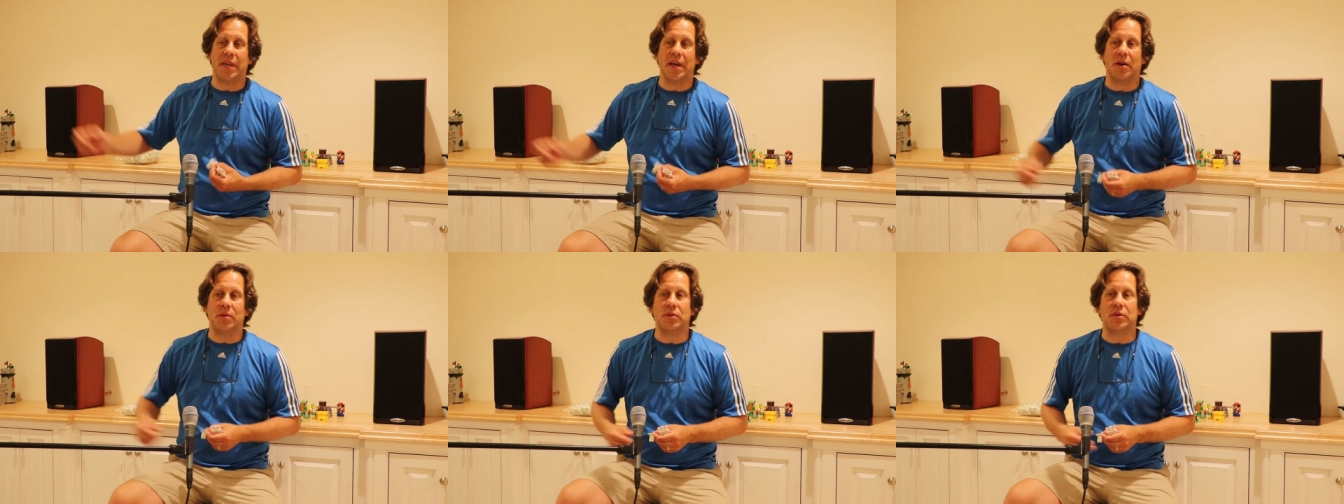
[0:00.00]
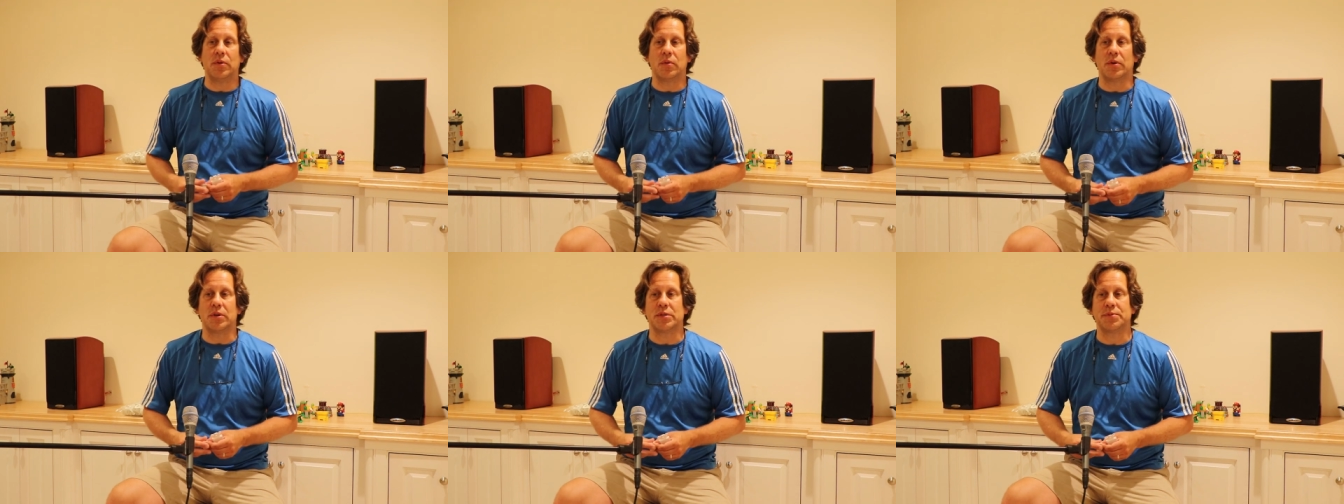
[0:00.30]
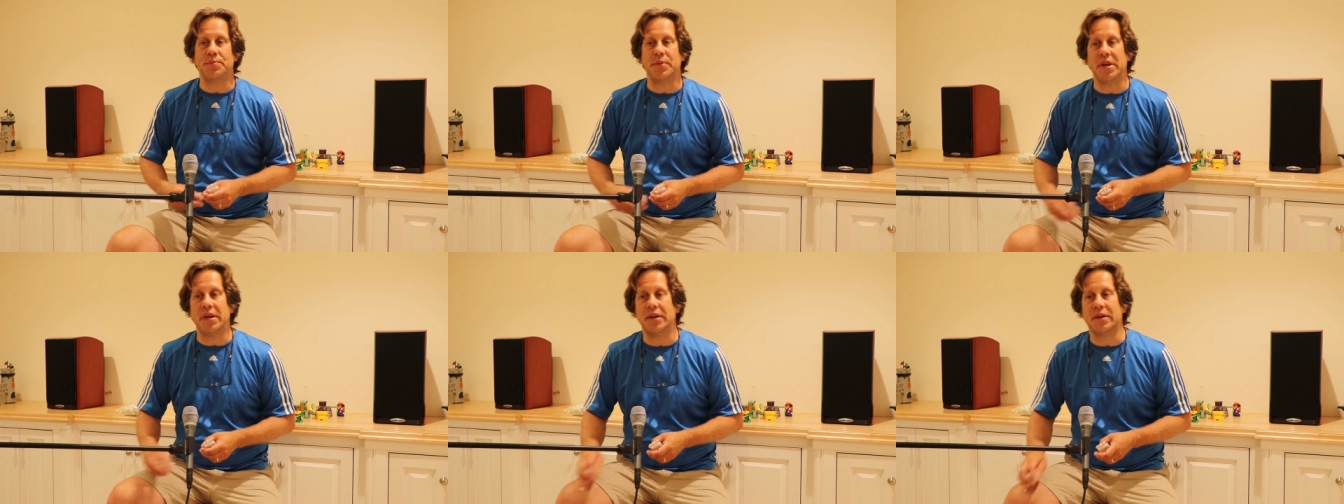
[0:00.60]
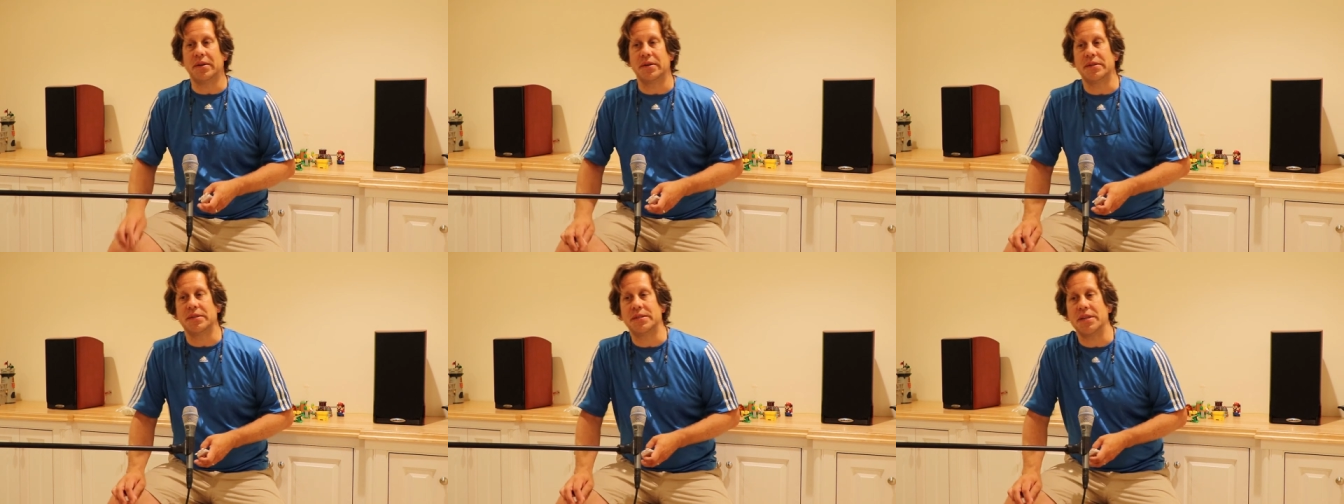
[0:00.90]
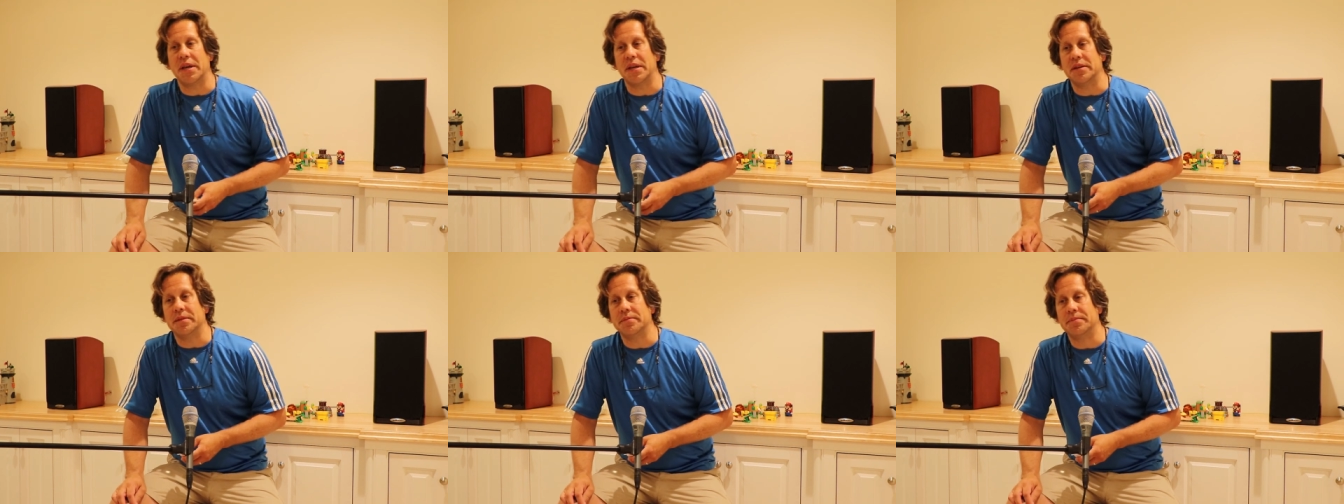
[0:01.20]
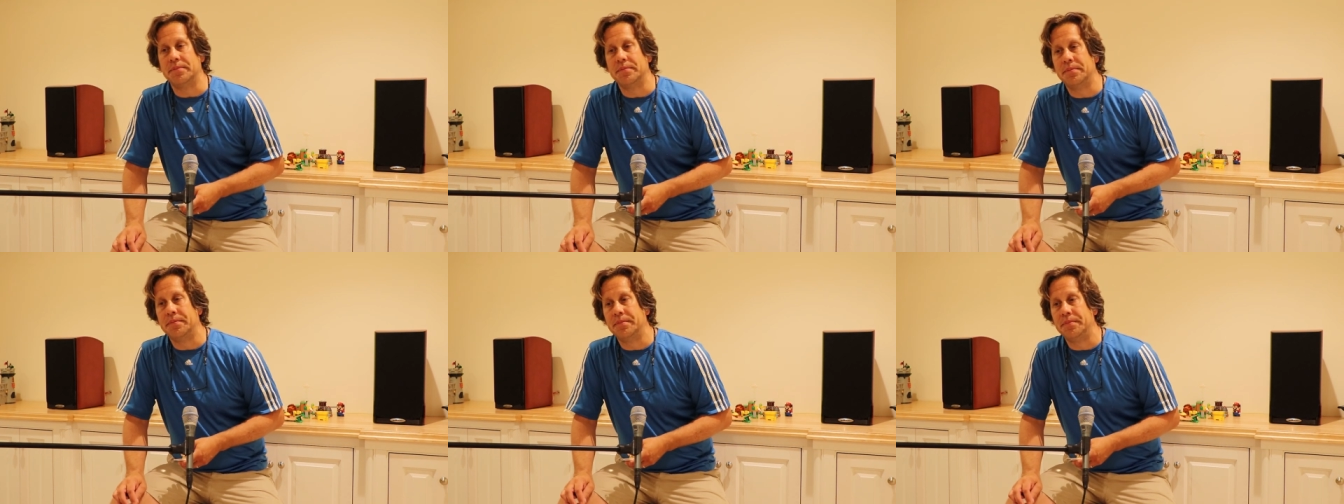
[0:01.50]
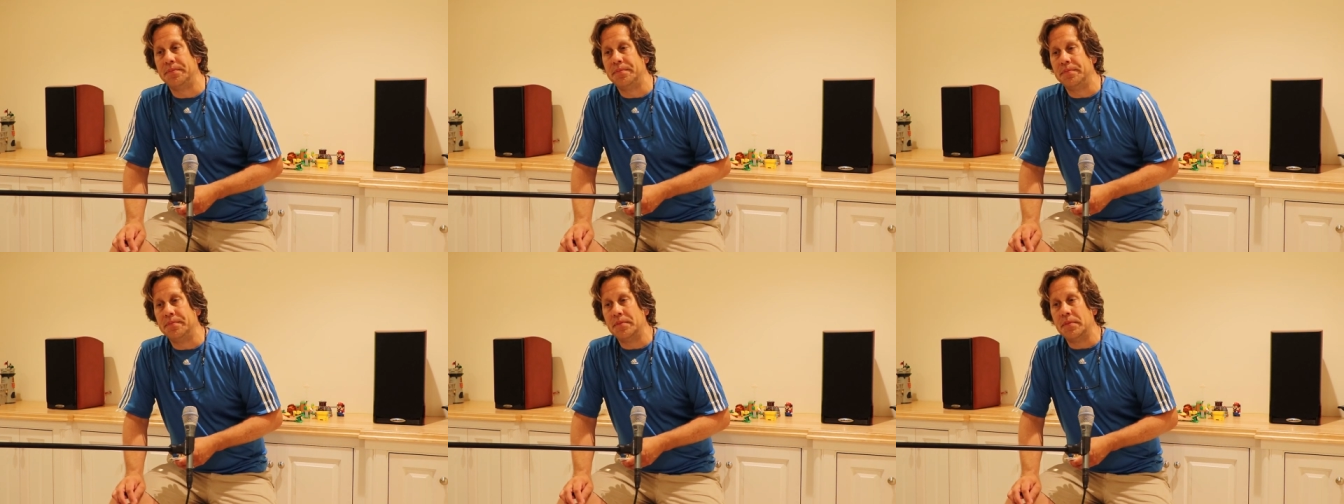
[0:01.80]
the outdoor speakers in.
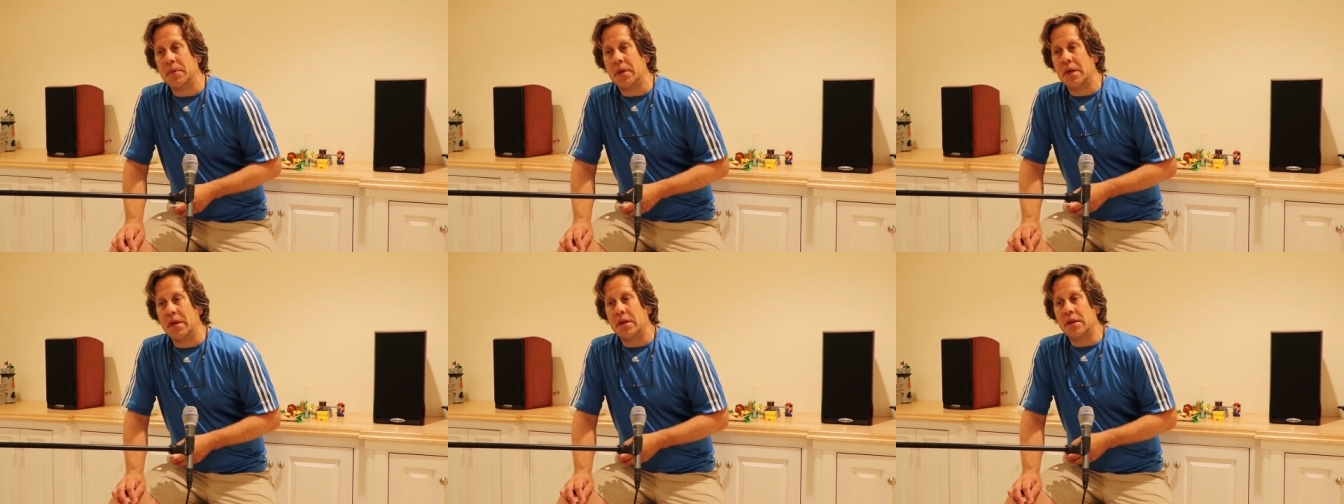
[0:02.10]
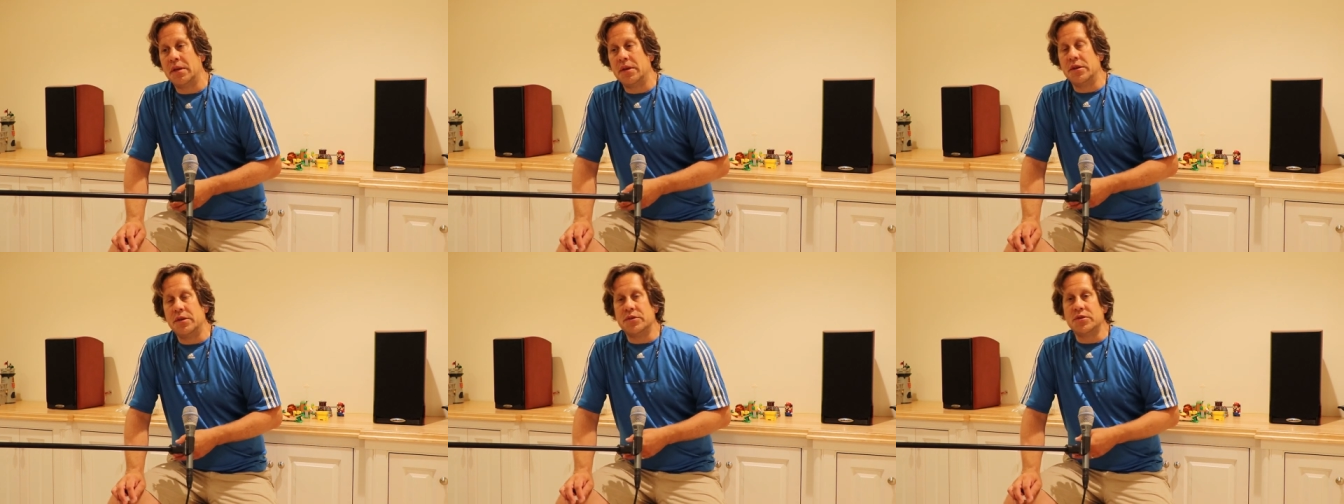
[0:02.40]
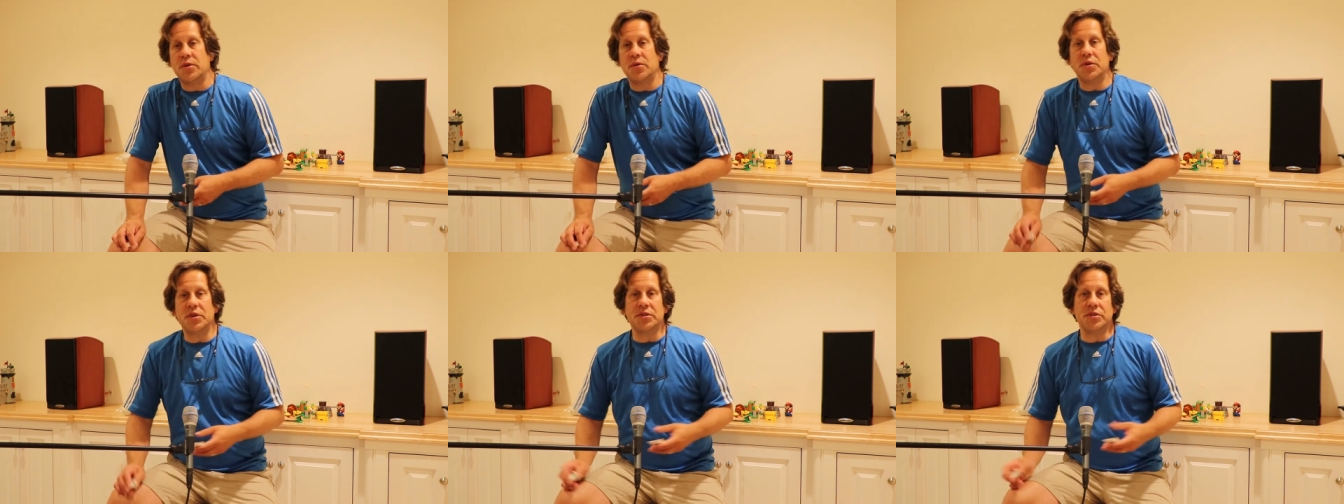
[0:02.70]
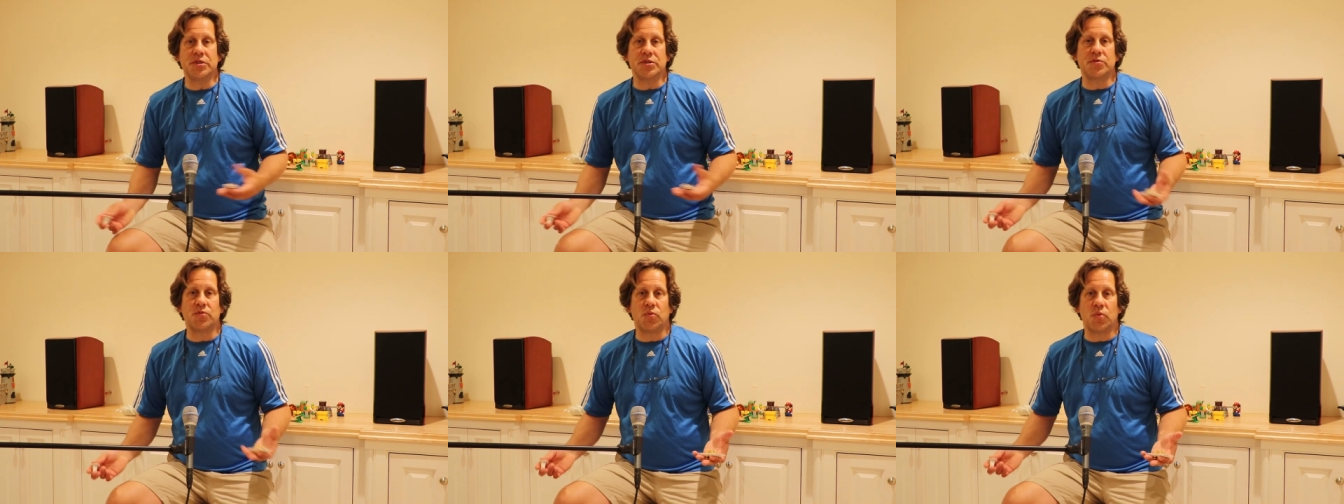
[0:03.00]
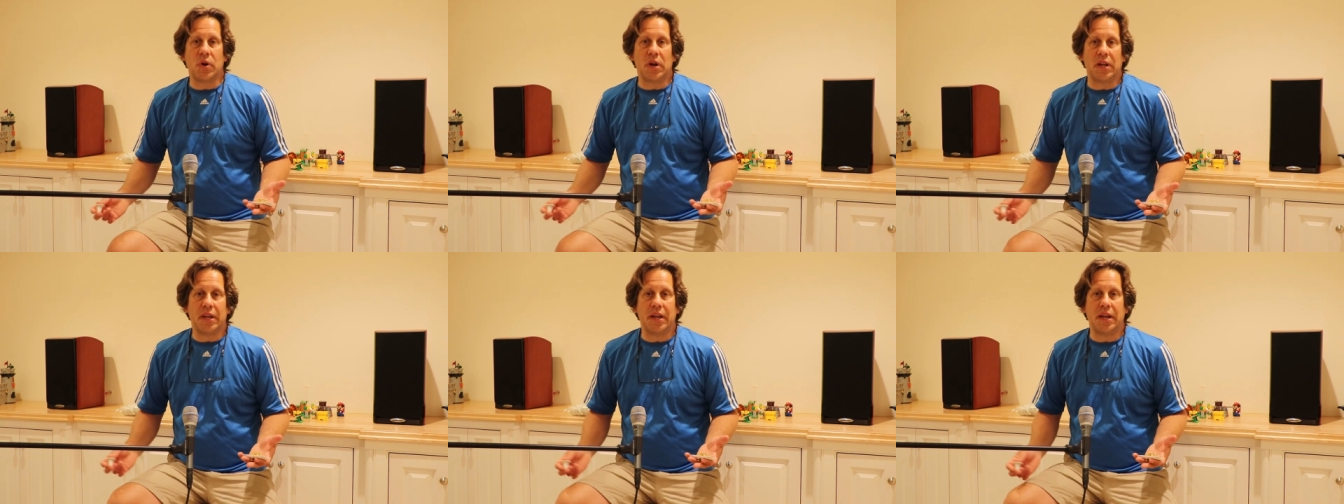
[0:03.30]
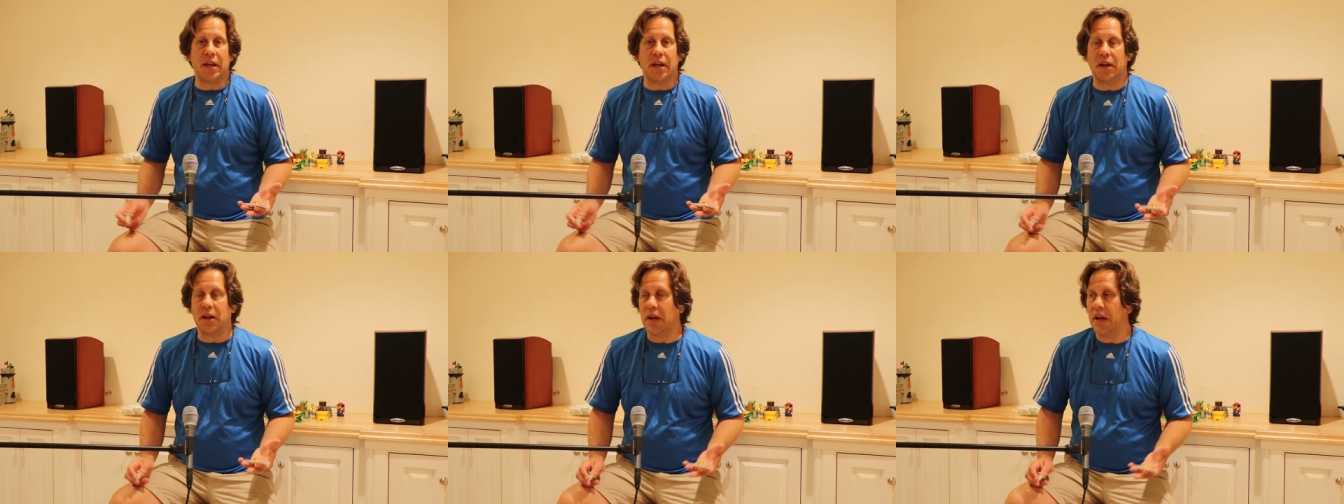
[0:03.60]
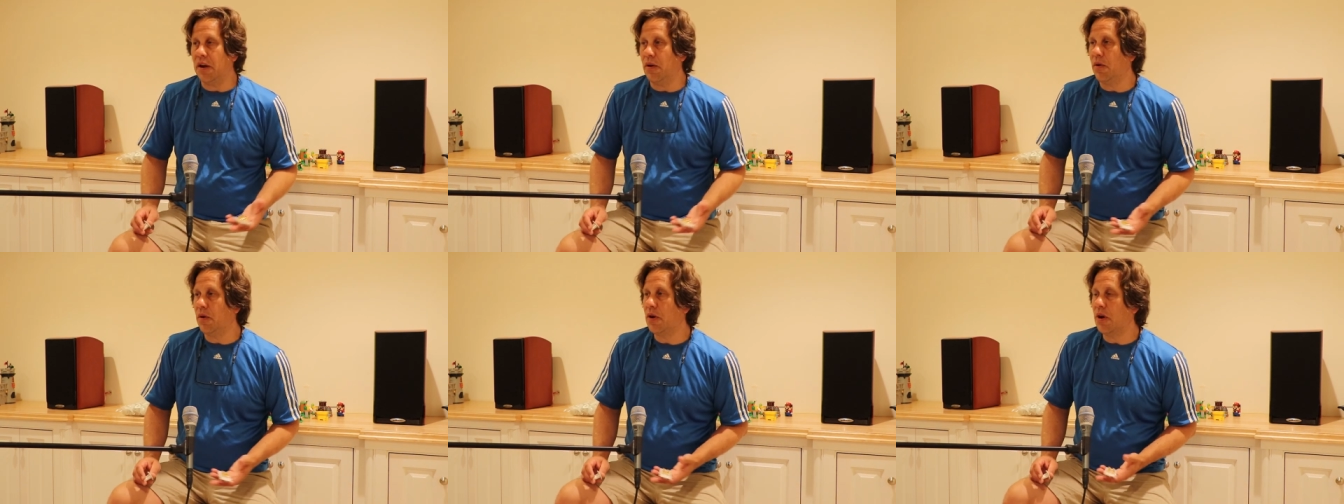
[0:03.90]
So this is really a,
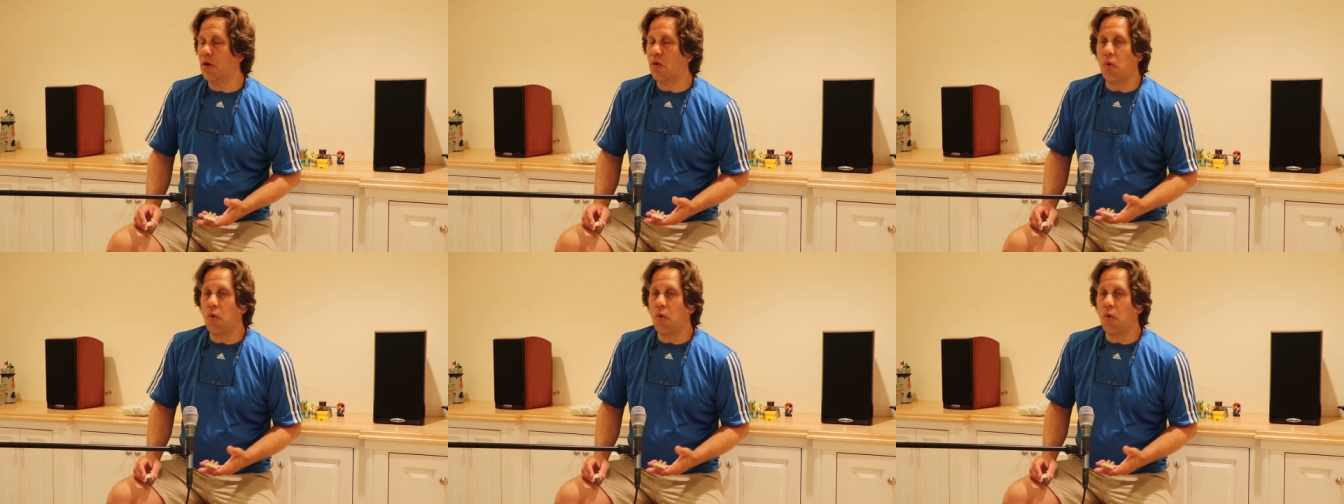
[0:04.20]
you know,